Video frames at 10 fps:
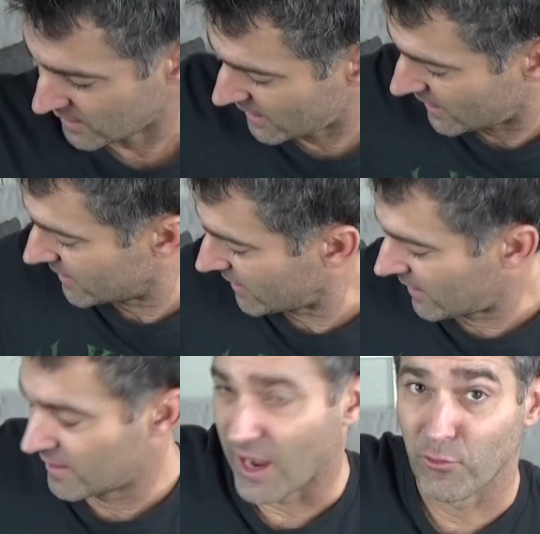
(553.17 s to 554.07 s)
And
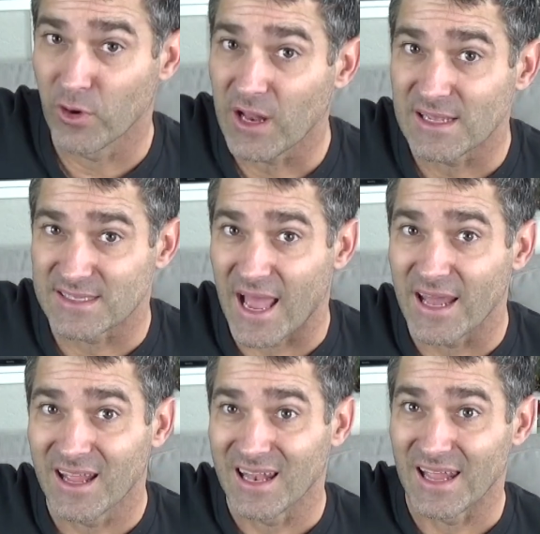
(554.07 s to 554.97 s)
I realized
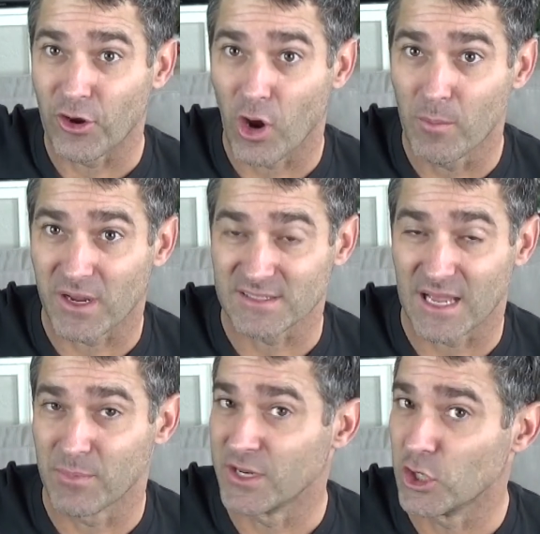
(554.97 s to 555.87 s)
that later on because I
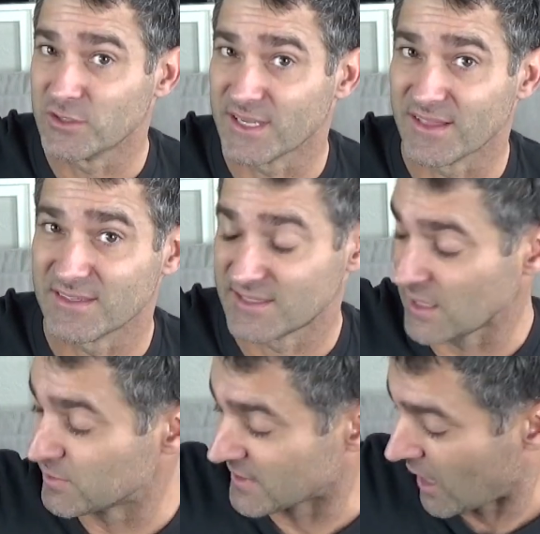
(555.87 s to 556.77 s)
had been using this
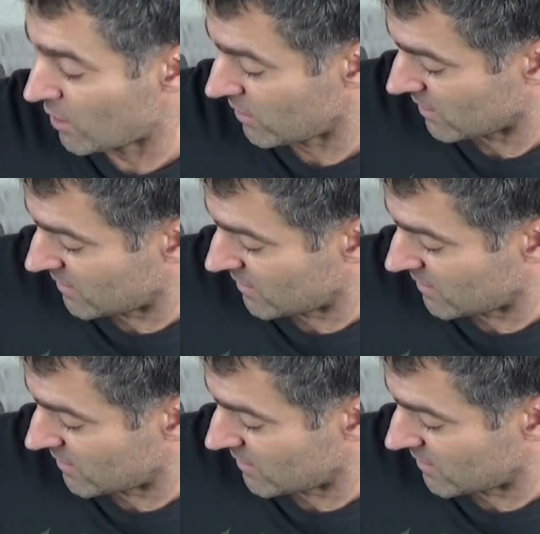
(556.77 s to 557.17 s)
sleep style